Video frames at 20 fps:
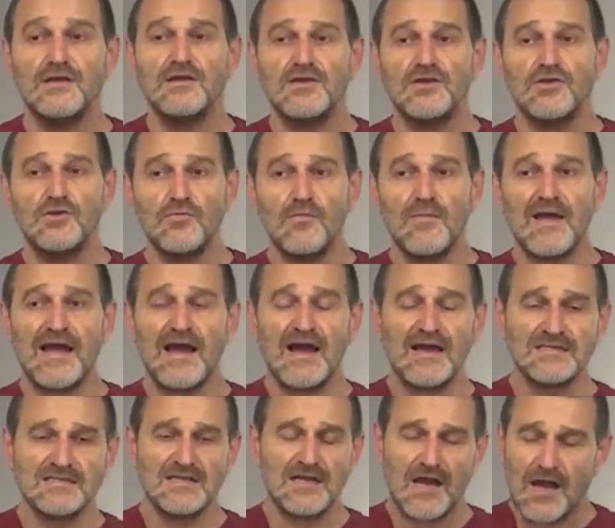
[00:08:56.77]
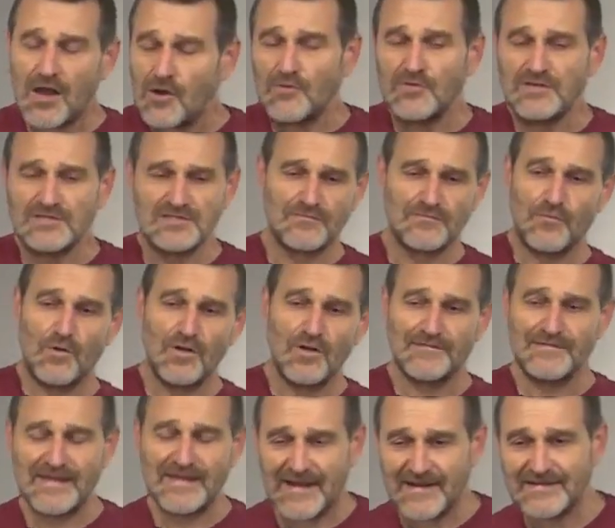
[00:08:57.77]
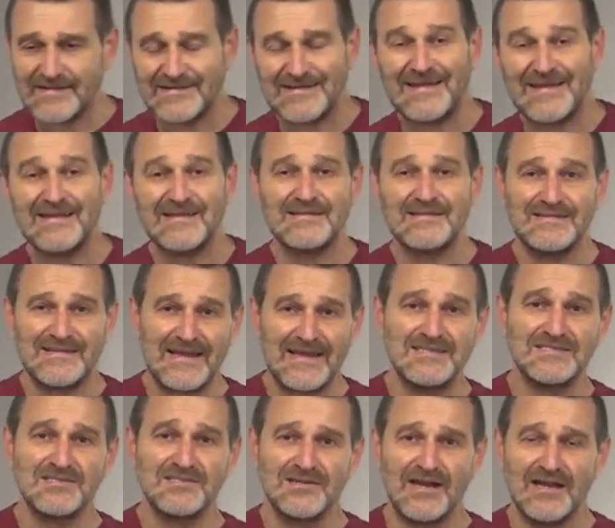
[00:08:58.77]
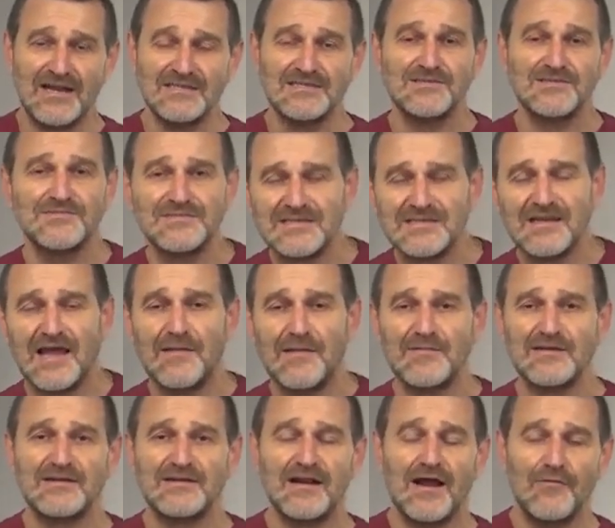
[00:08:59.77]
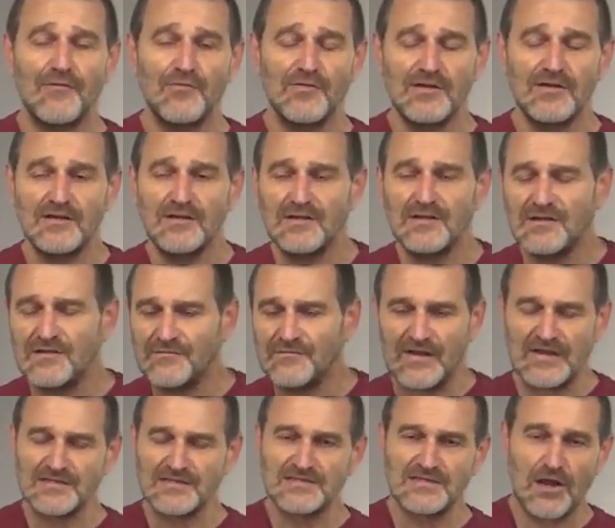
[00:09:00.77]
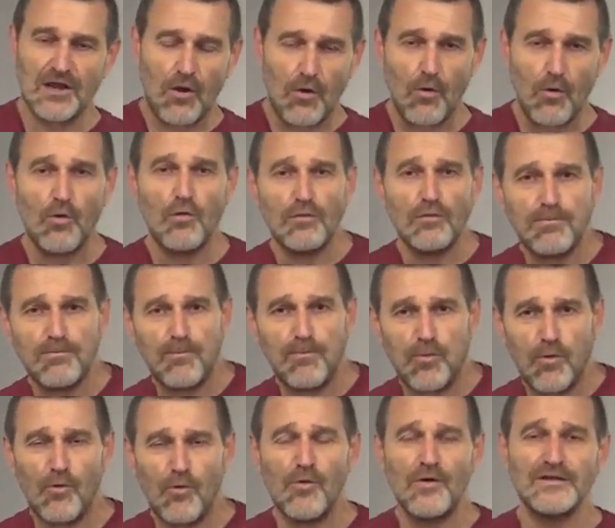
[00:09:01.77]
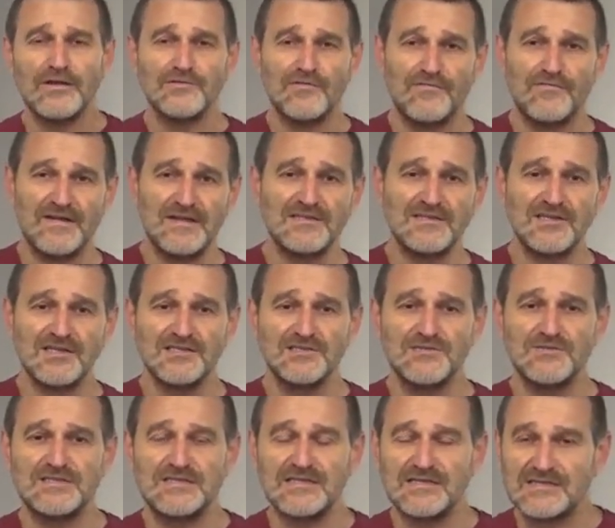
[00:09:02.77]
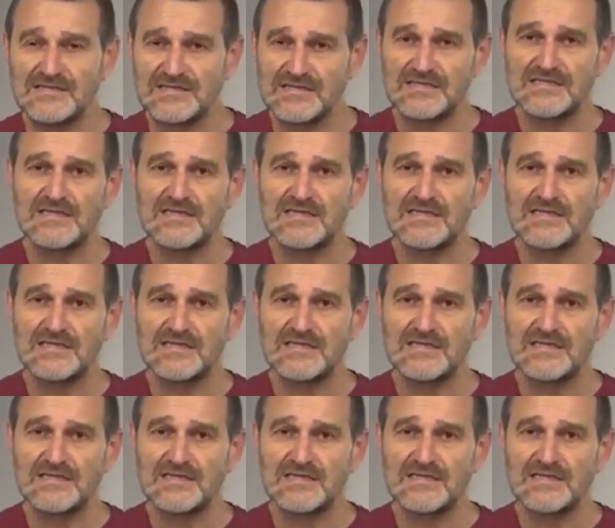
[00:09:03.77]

You may ask how in the world we can take taxi rides through the alignment graph. Well, the whole point of introducing this